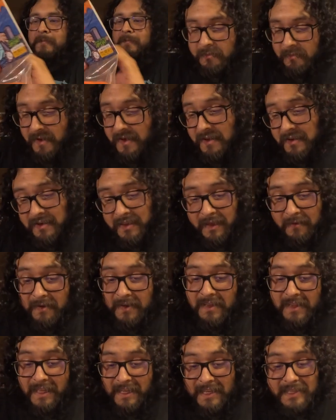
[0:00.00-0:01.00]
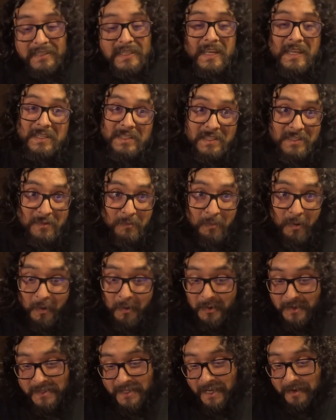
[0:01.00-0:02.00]
But I mean, like it says, it's a
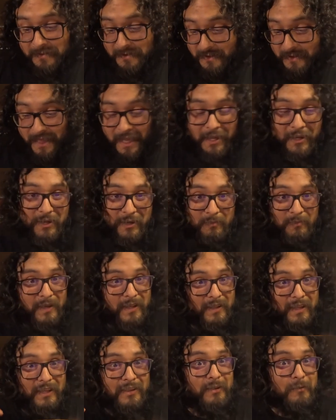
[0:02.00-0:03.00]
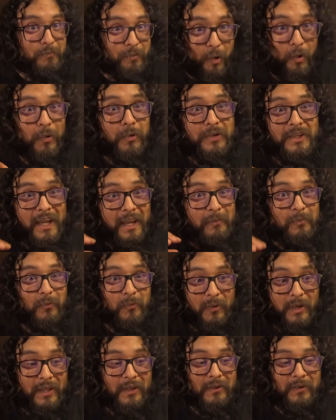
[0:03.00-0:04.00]
prototype, so that could be like the prototype
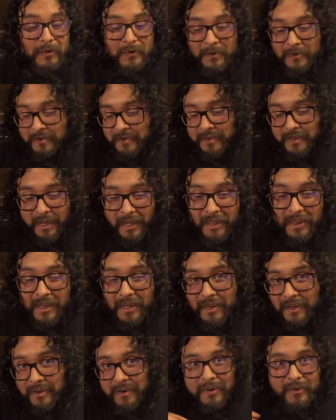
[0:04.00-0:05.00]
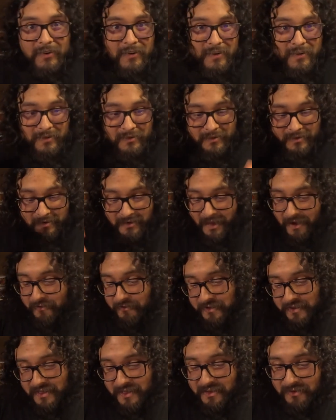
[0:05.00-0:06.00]
wheel, and then
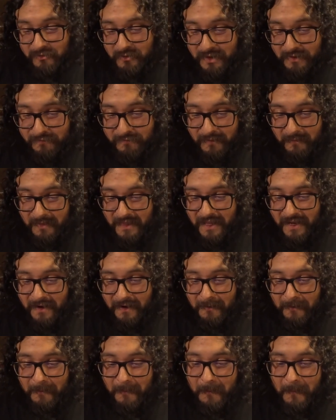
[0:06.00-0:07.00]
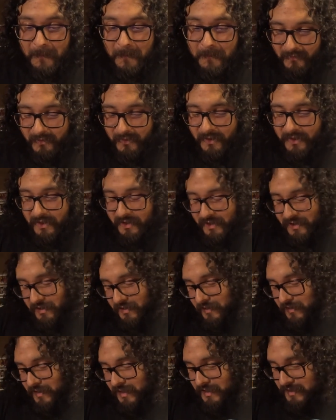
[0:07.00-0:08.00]
everything went from there.
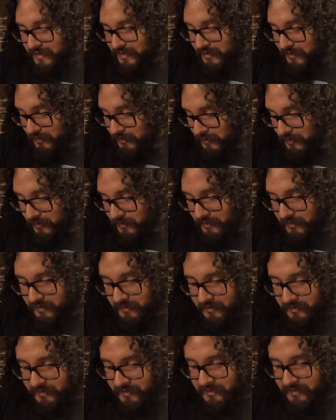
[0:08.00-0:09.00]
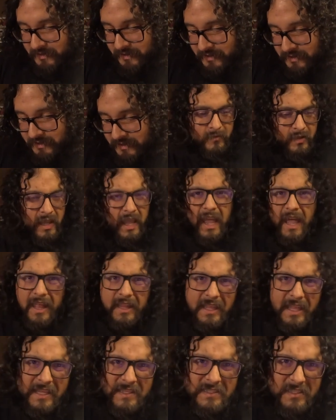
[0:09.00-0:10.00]
Oh, that's cool.
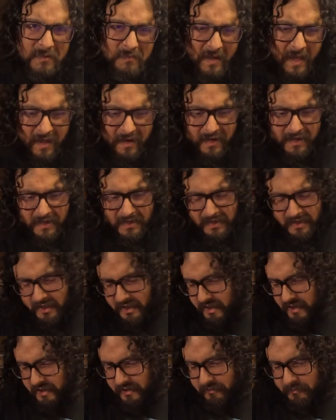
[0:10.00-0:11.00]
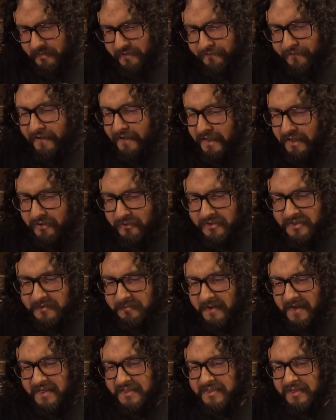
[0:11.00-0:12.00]
I'll ask about it. If I get a
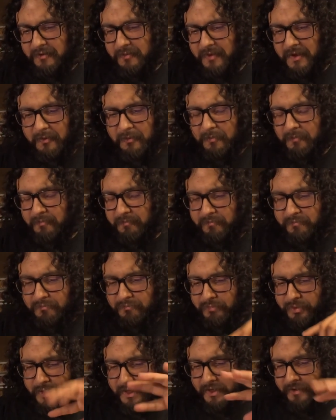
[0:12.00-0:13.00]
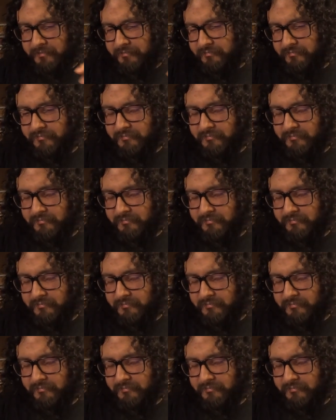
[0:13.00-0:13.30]
response, I'll put it.